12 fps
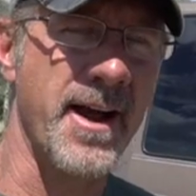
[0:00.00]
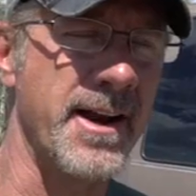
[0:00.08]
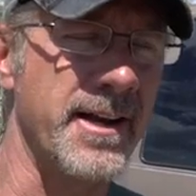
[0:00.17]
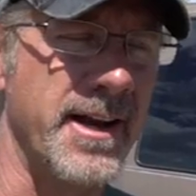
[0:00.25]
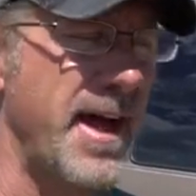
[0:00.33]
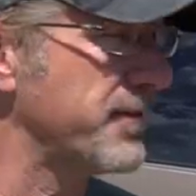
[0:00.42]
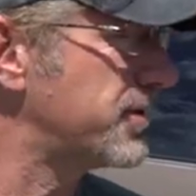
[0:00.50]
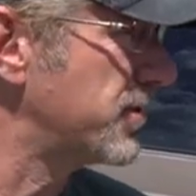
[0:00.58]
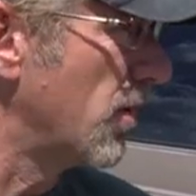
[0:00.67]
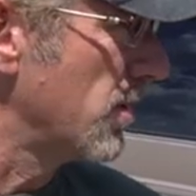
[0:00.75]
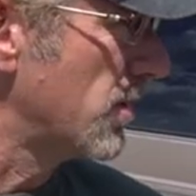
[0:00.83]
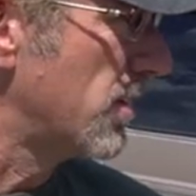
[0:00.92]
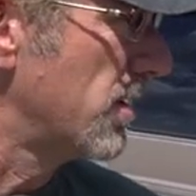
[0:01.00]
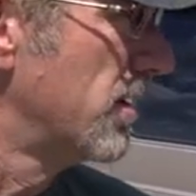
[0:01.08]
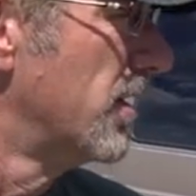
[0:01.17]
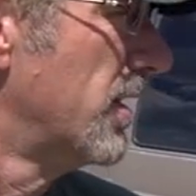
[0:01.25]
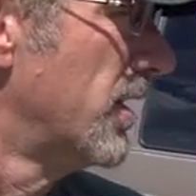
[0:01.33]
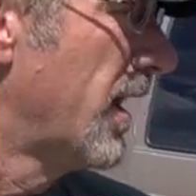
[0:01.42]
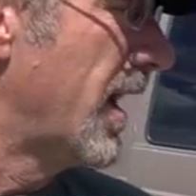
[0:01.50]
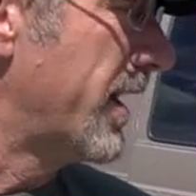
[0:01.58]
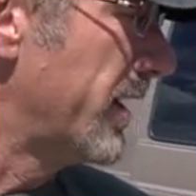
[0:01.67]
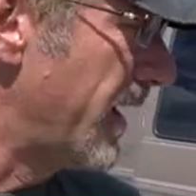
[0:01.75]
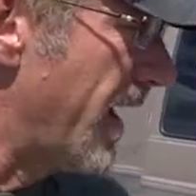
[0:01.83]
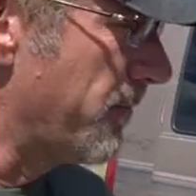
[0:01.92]
I didn't have solar. I
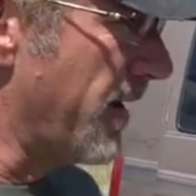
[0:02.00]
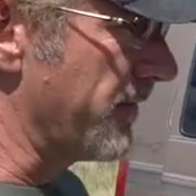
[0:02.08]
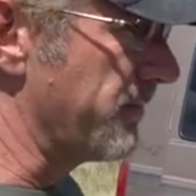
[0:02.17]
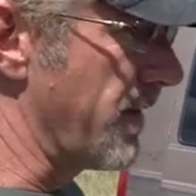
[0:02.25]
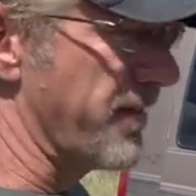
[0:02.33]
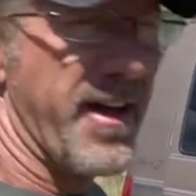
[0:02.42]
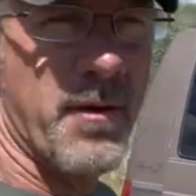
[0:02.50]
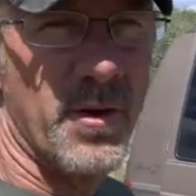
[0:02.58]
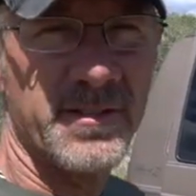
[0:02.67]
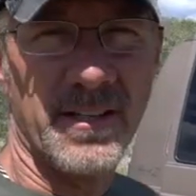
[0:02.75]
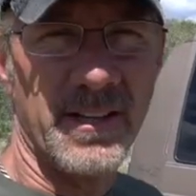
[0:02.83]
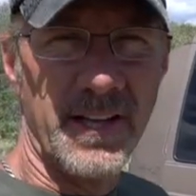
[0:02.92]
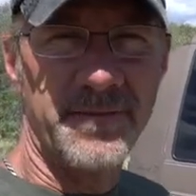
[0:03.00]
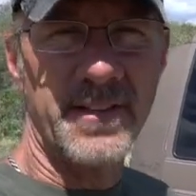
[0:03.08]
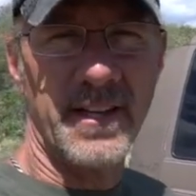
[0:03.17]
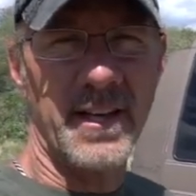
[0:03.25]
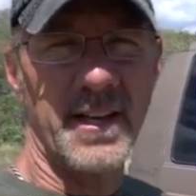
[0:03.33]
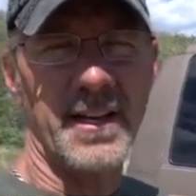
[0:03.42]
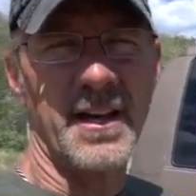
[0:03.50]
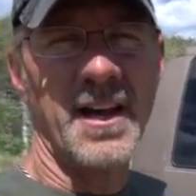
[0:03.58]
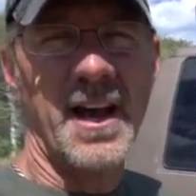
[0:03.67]
didn't have my van wasn't lifted.